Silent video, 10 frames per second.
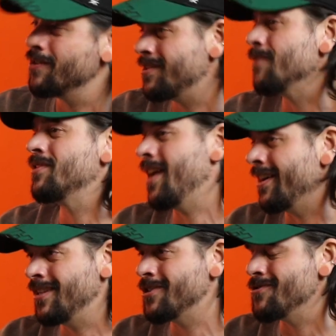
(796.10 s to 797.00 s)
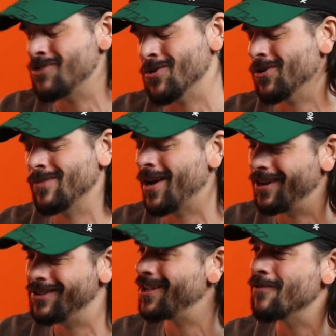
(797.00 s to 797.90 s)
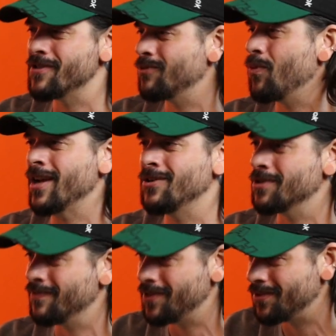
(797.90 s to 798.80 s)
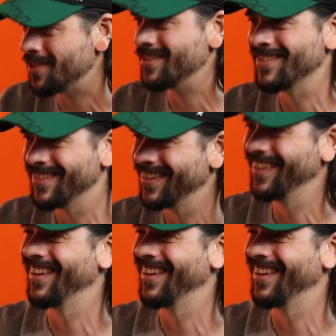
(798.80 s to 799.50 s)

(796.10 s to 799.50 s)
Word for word: Nice. find yourself a dietitian. Don't worry about it yourself. It's way too confusing